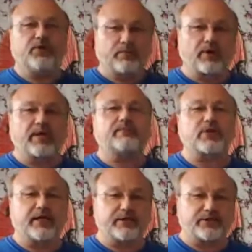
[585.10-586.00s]
burning up those
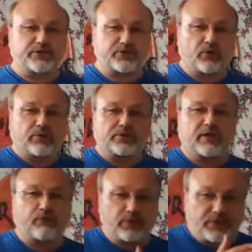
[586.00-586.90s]
glycogen stores.
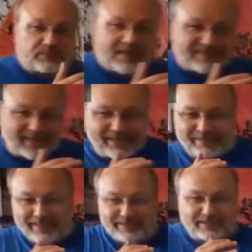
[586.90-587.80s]
If we're just maintaining
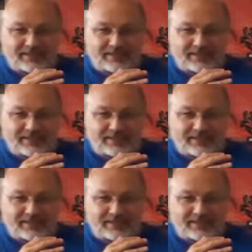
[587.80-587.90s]
distance